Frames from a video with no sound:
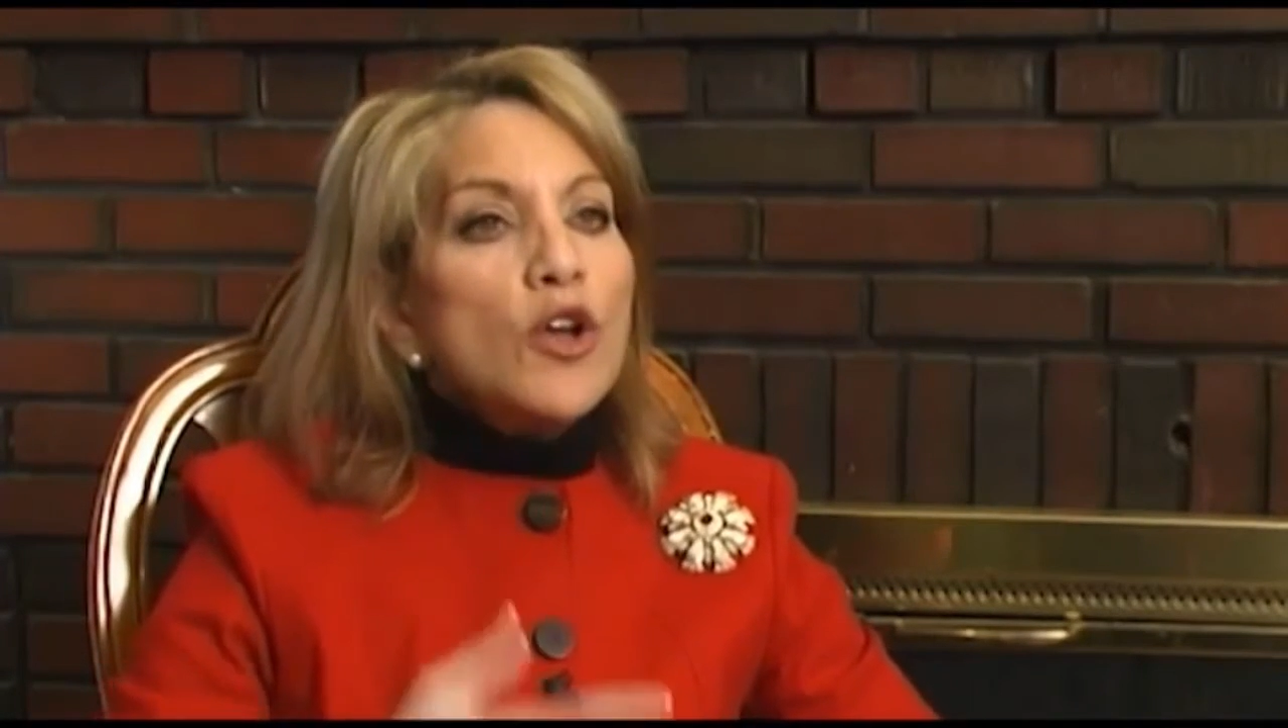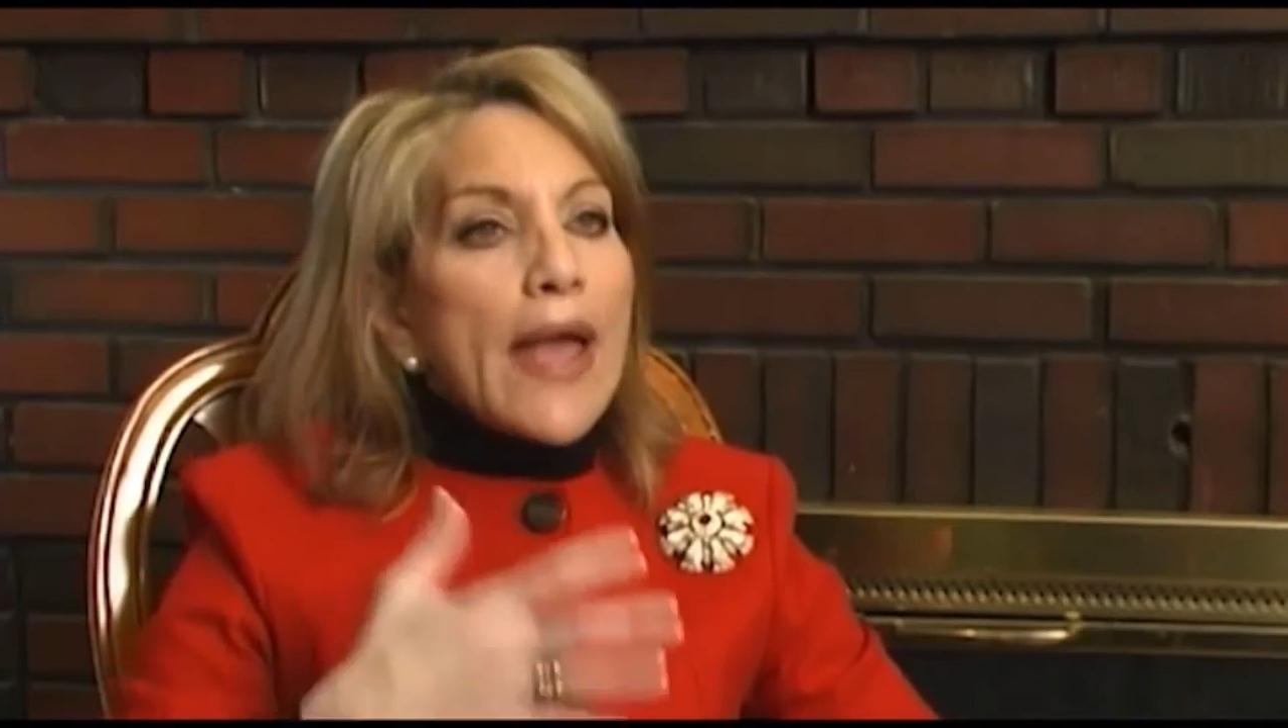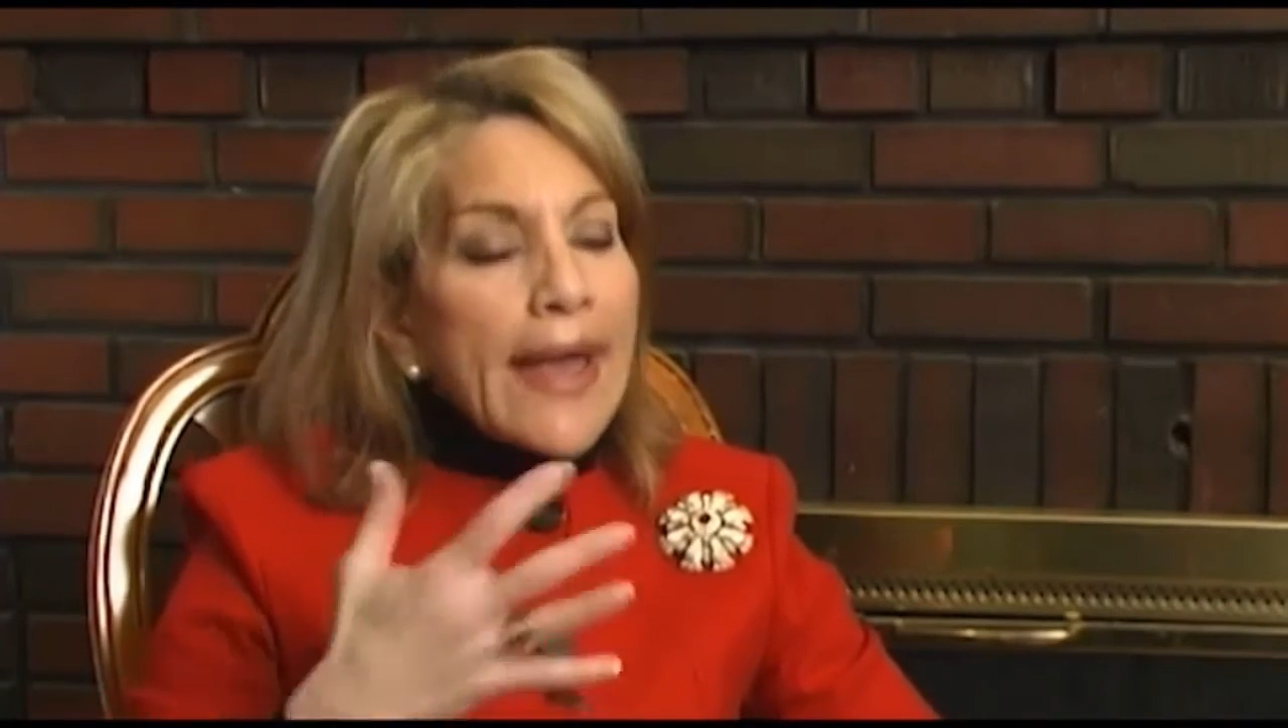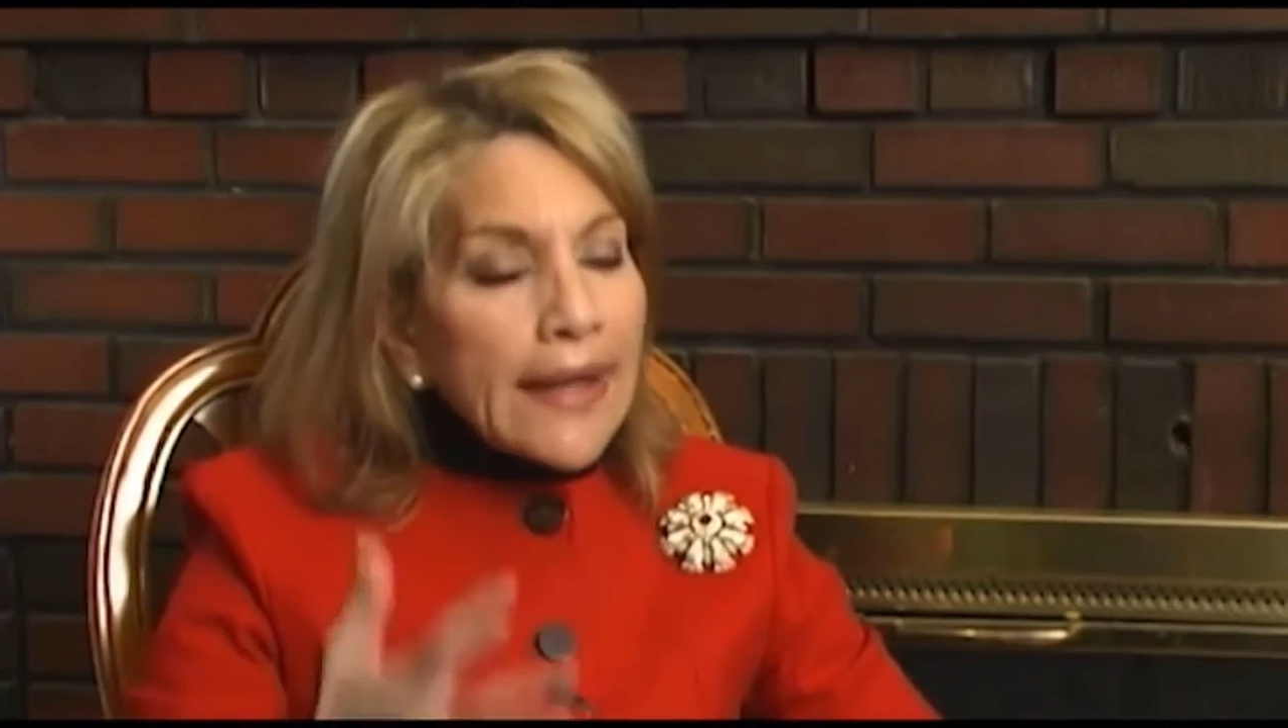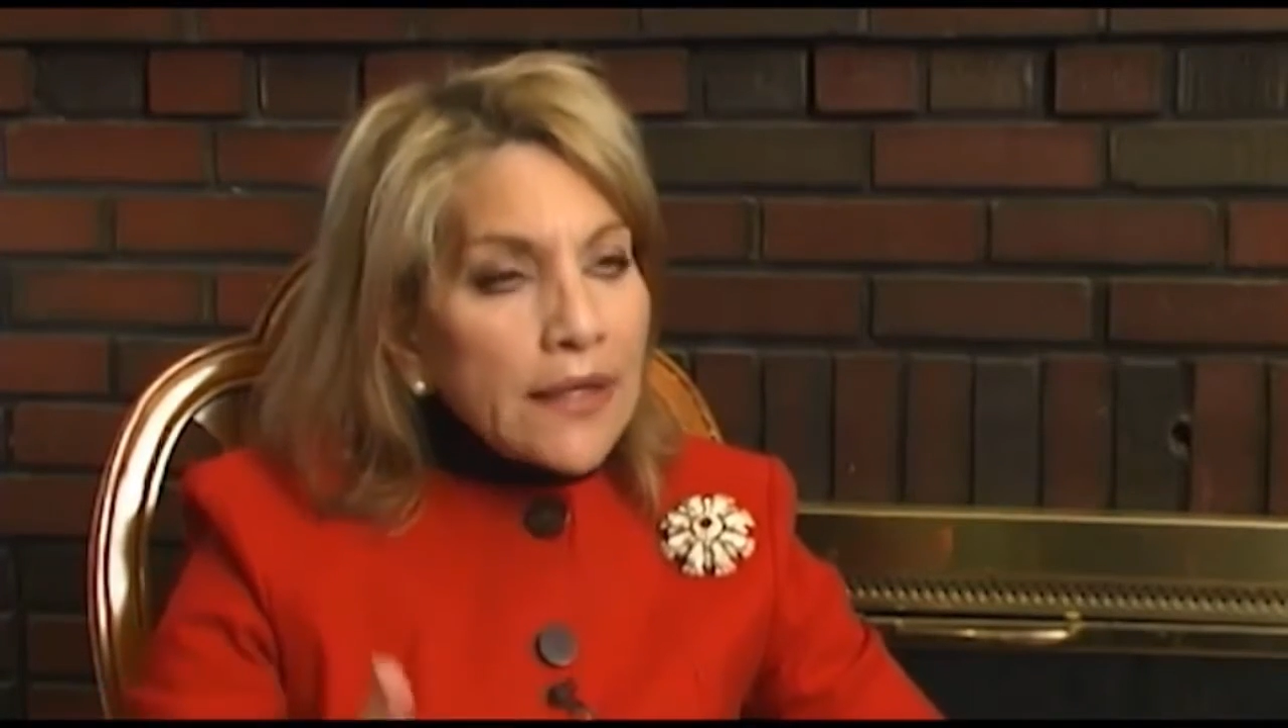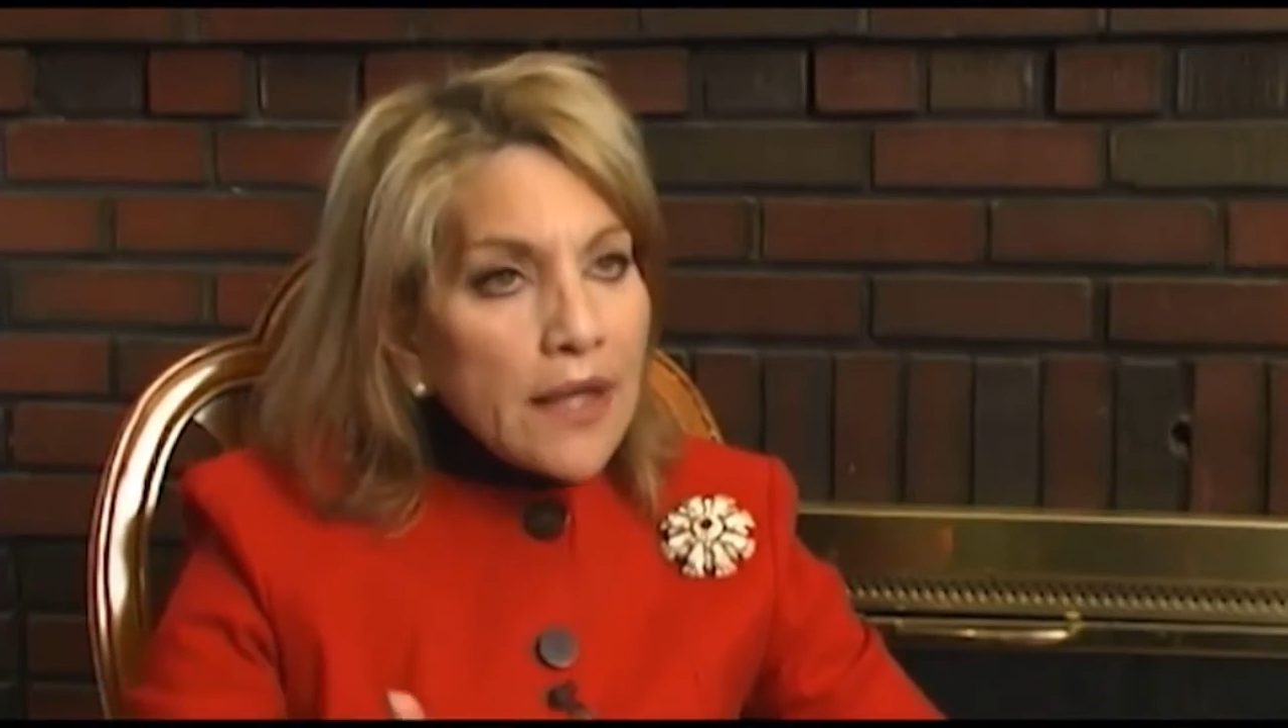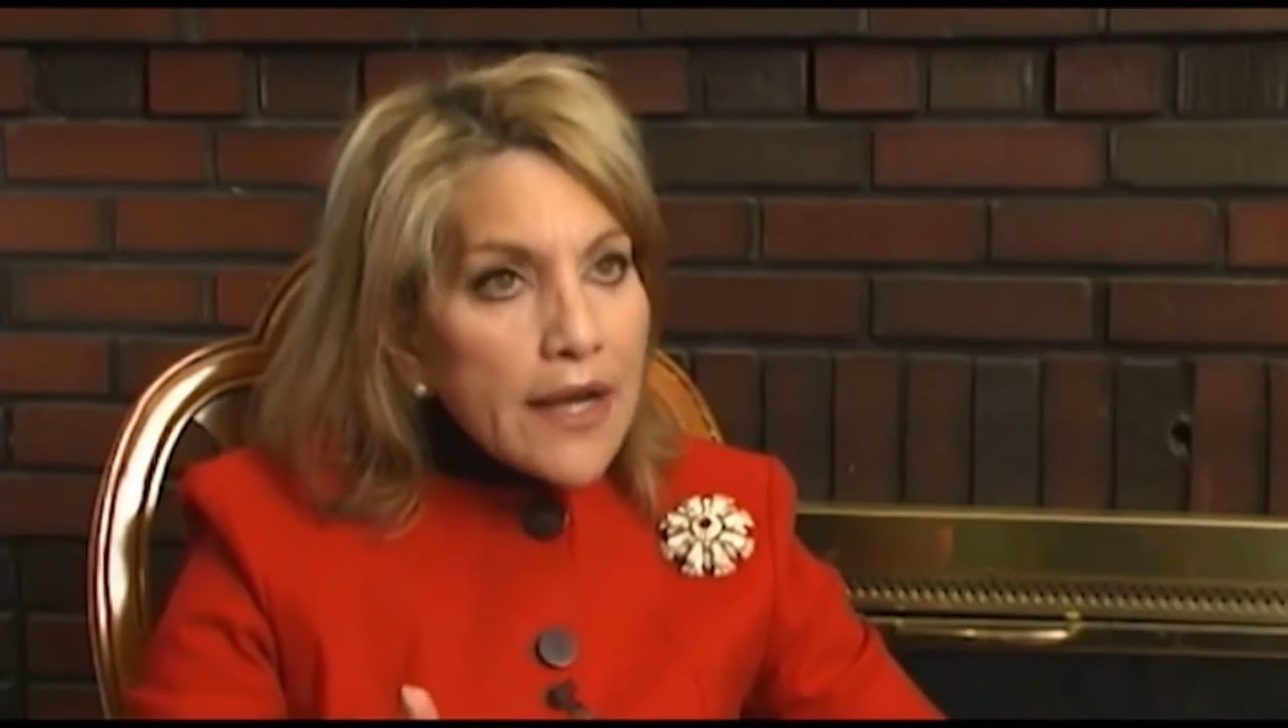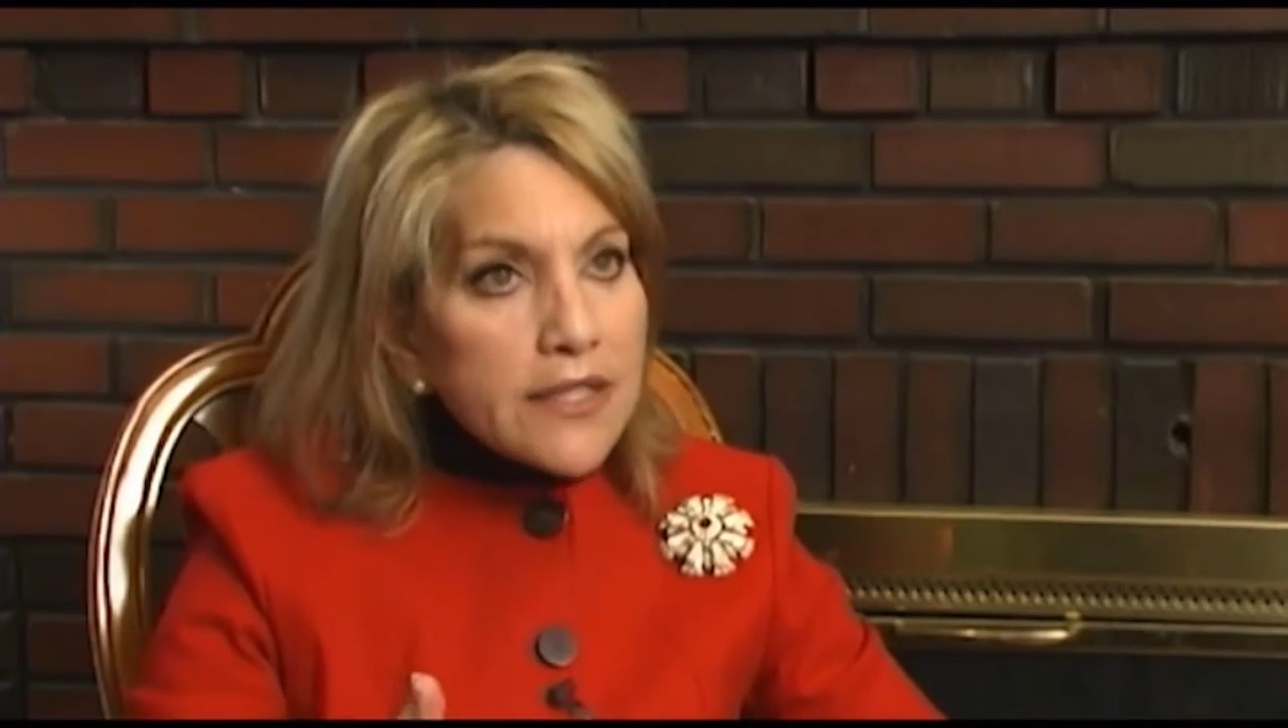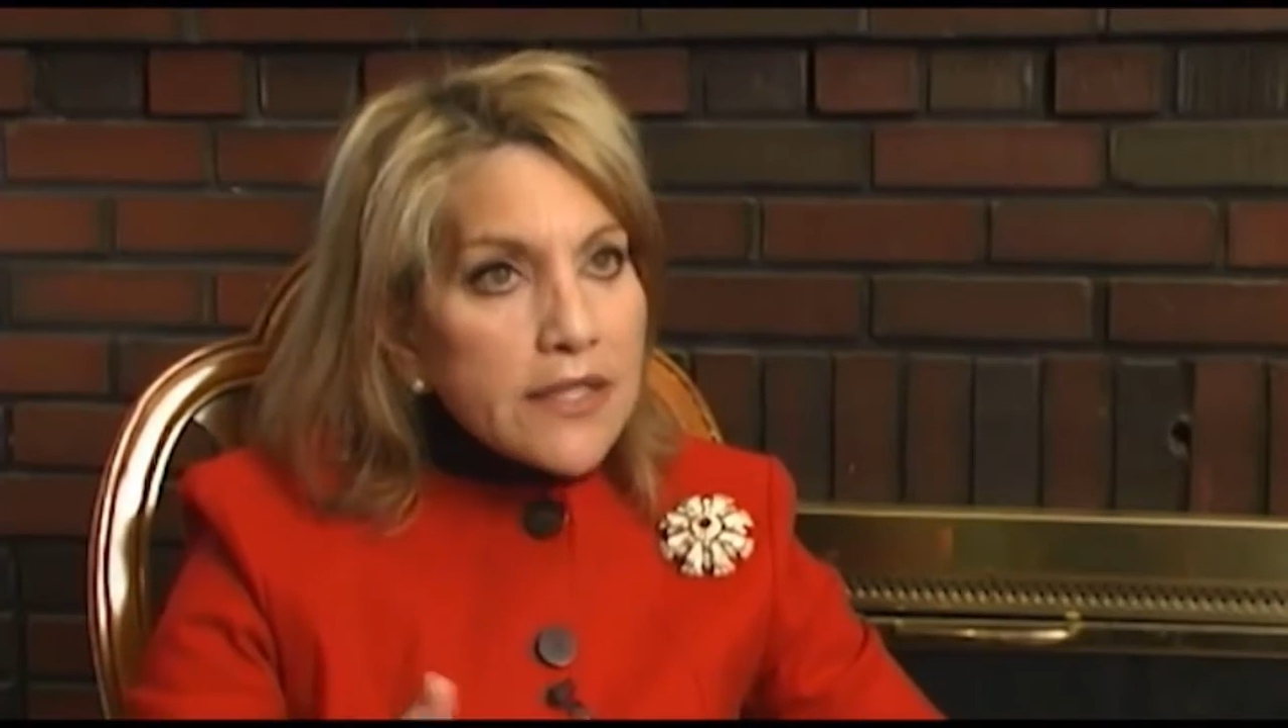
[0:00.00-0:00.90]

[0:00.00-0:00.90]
analyzing